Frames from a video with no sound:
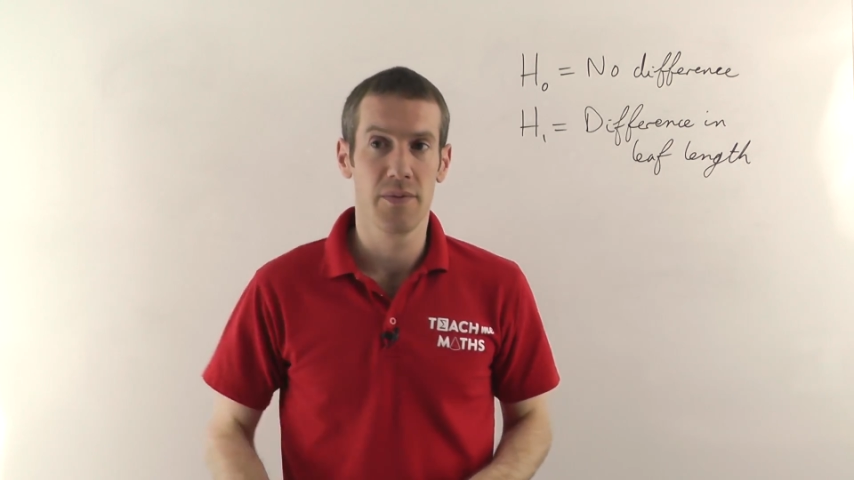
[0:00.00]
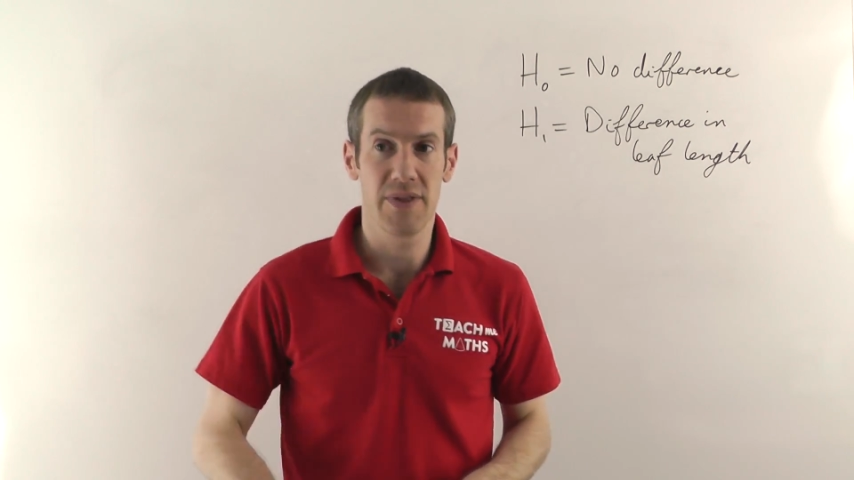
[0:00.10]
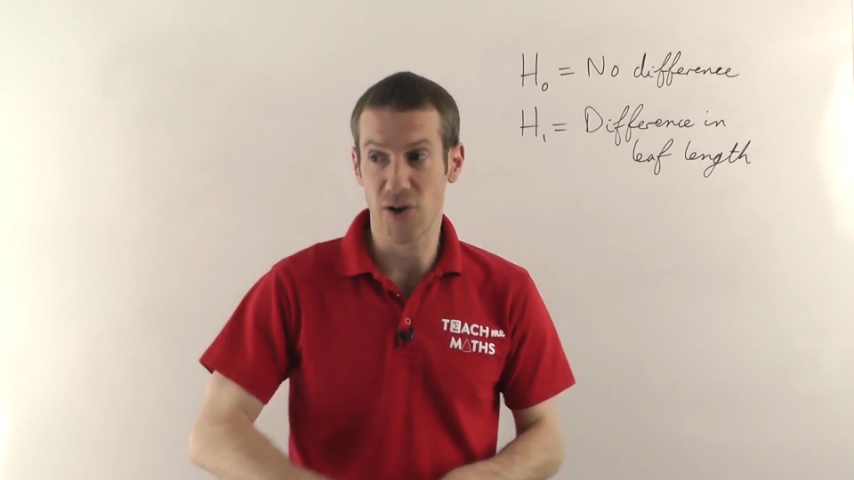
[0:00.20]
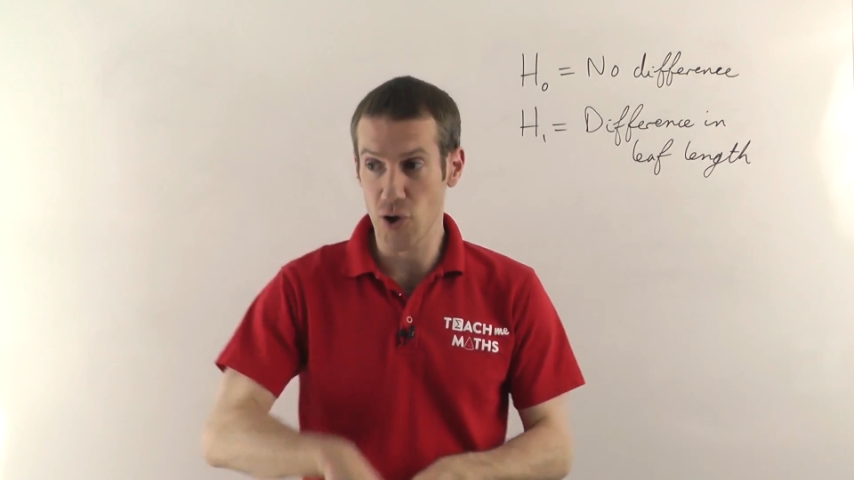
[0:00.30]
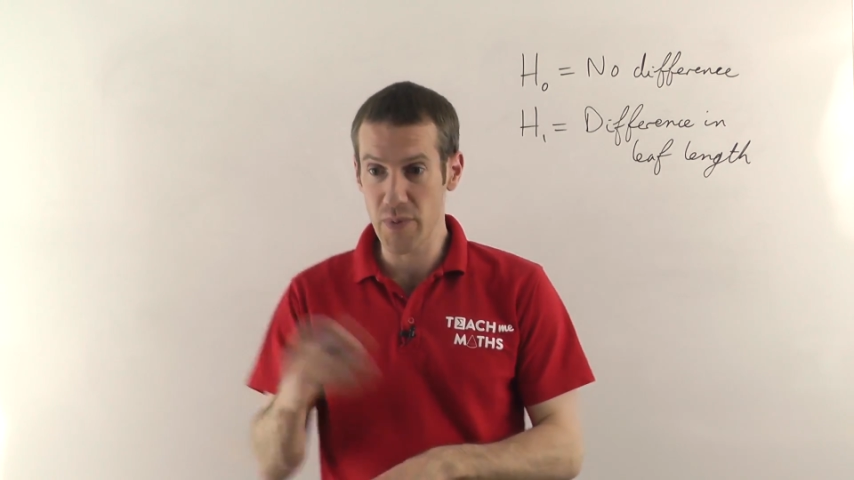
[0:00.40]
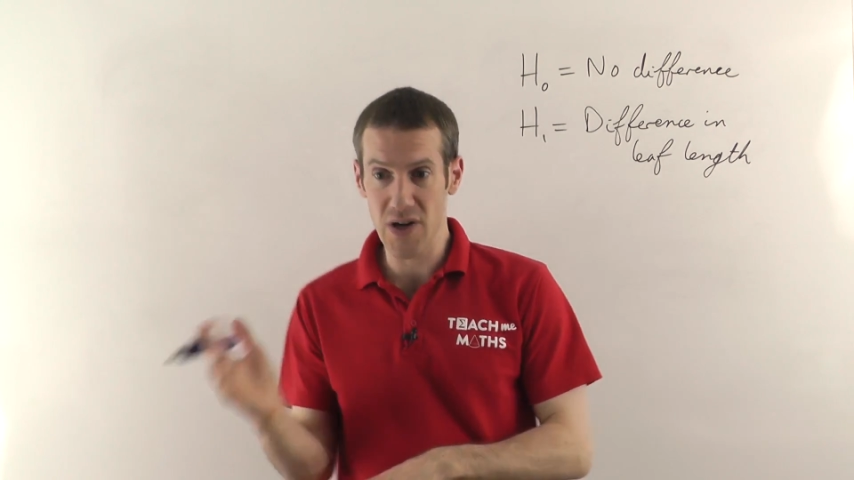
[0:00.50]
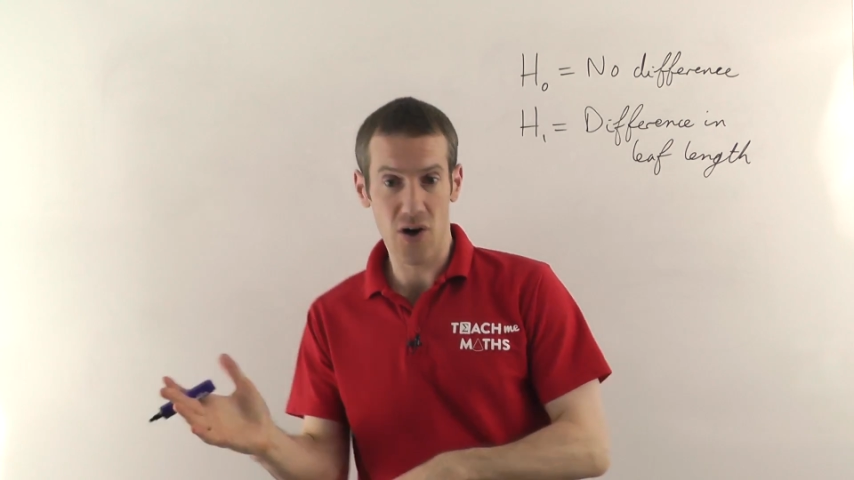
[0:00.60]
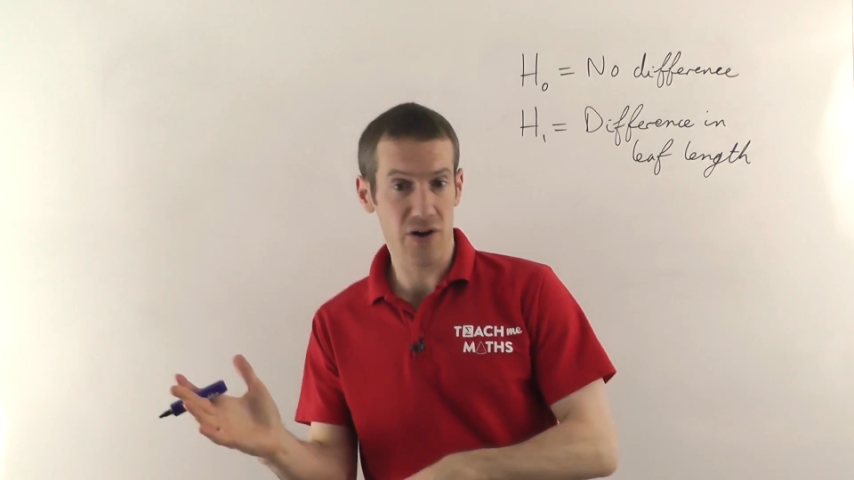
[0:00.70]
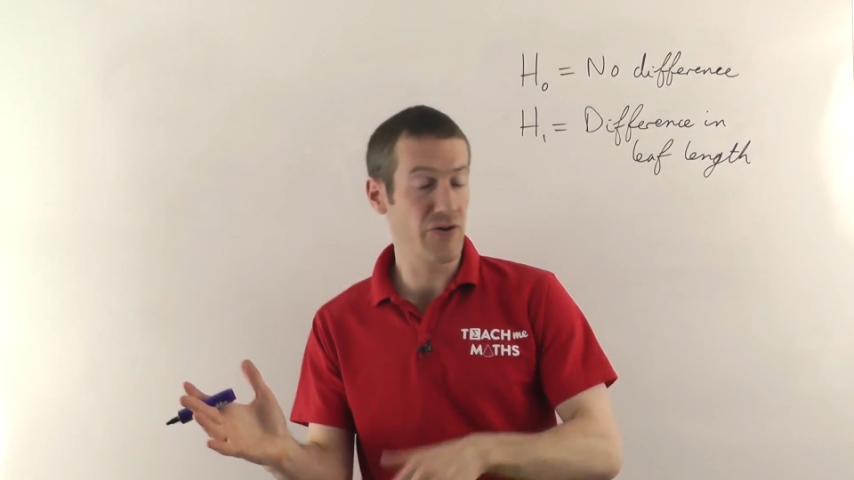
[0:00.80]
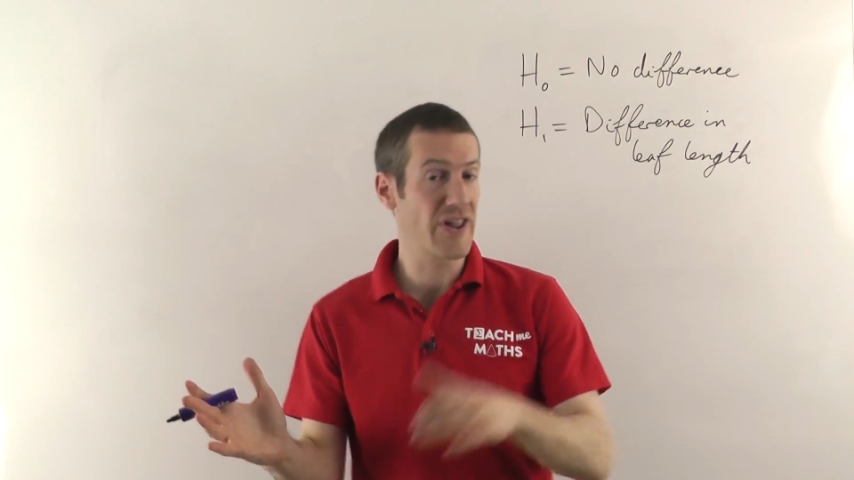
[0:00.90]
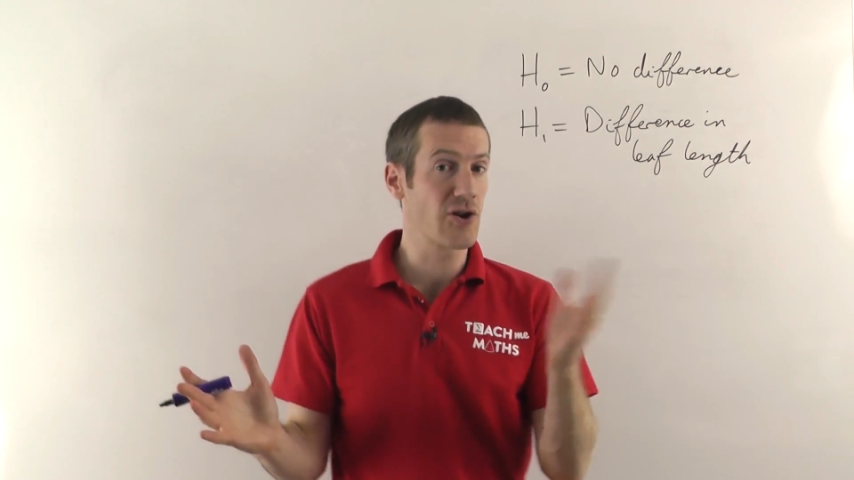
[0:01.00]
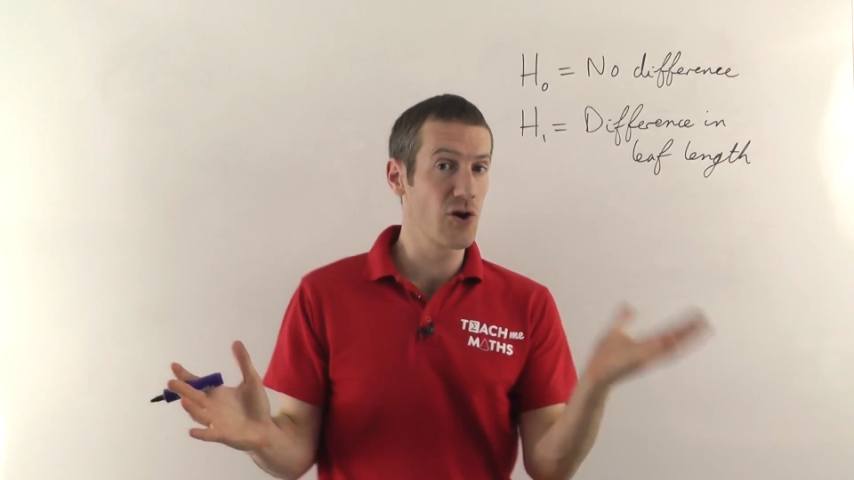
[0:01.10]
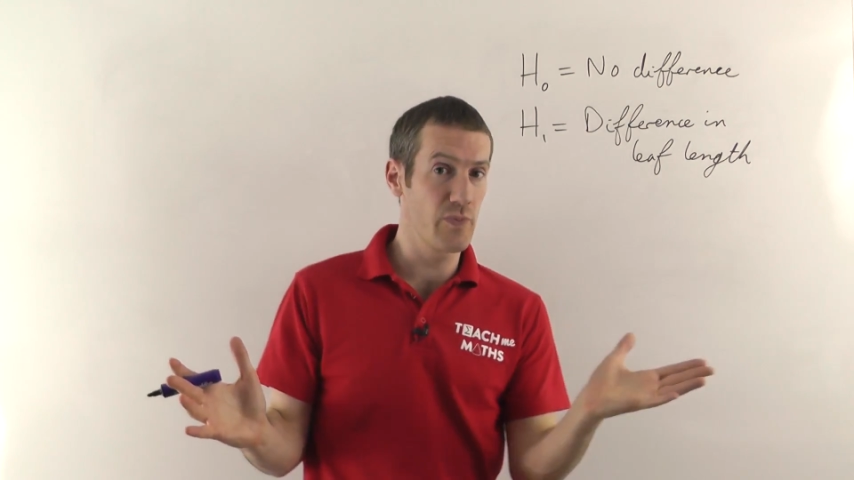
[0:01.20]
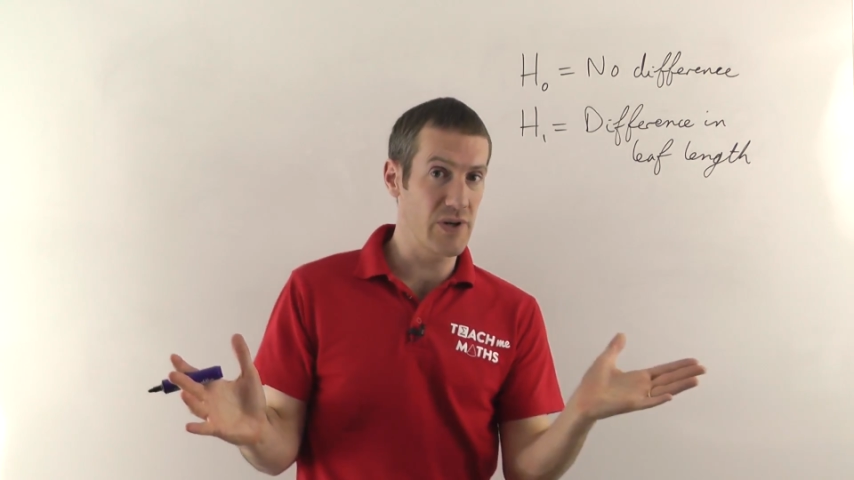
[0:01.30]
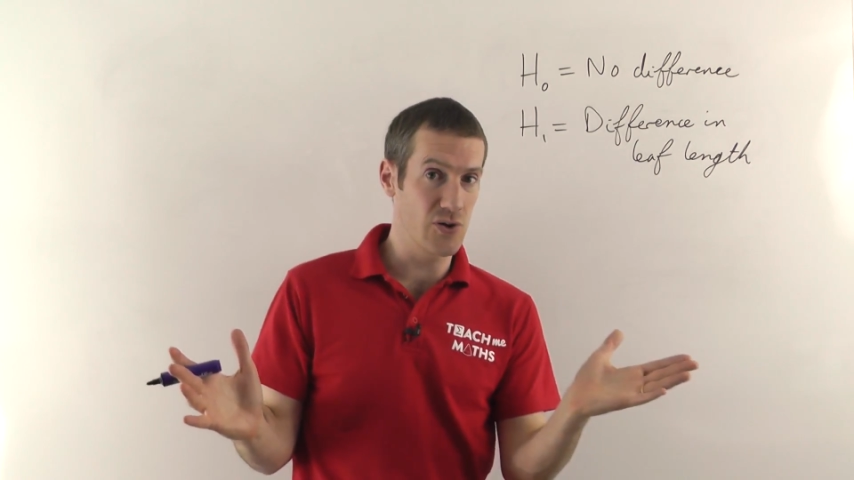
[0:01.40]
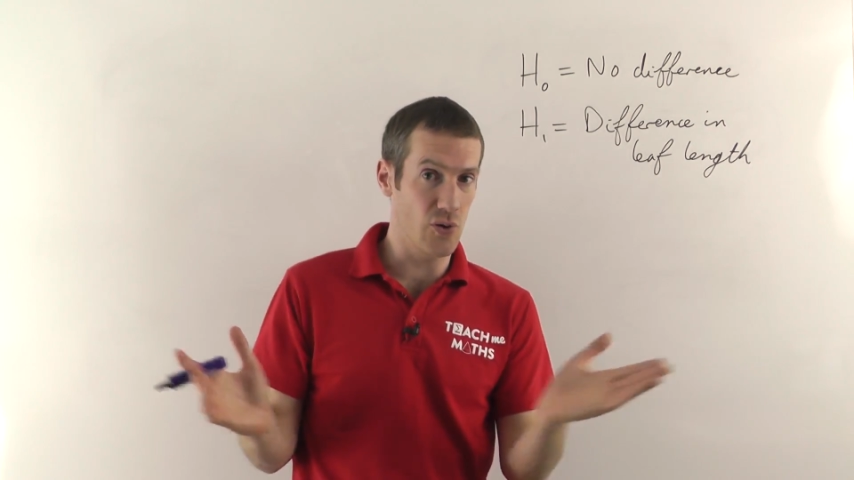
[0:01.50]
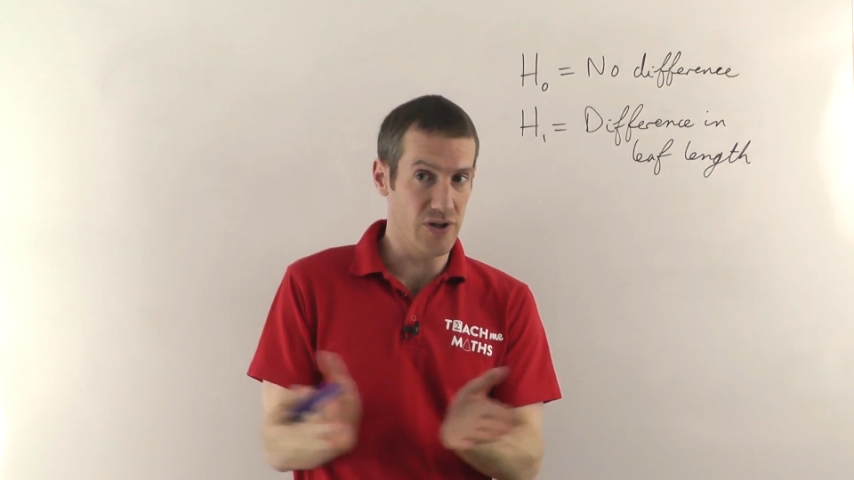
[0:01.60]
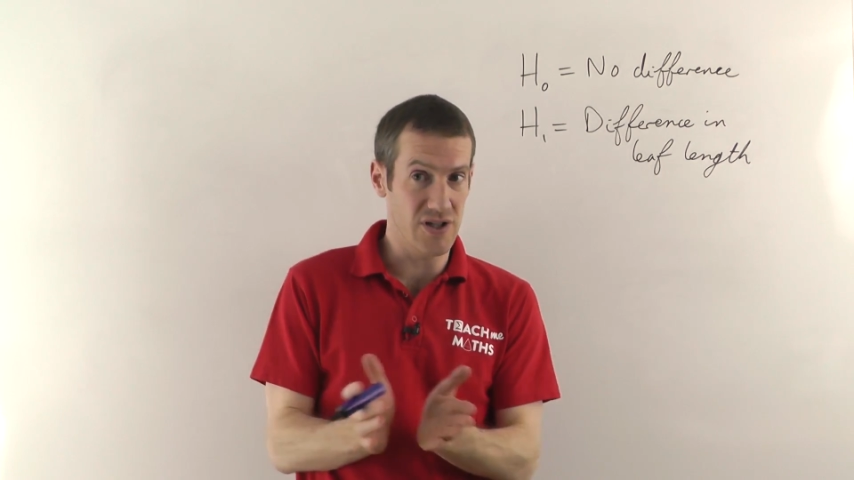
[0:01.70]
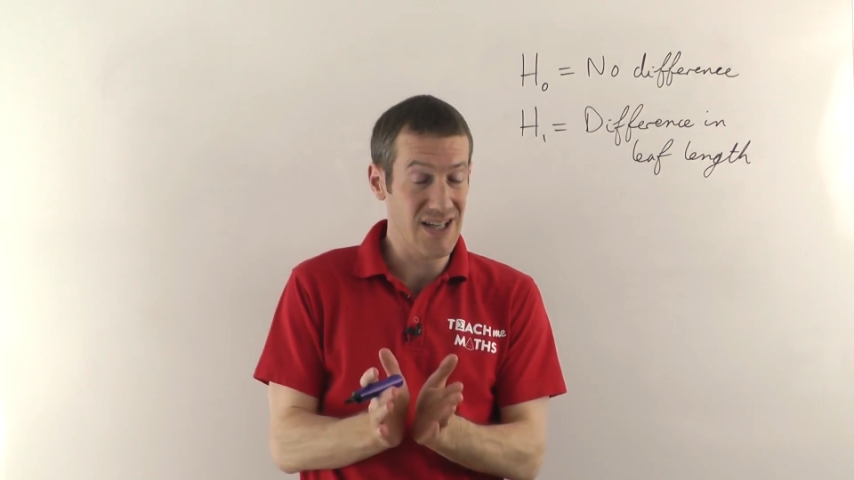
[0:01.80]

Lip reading: They could be longer or they could be shorter.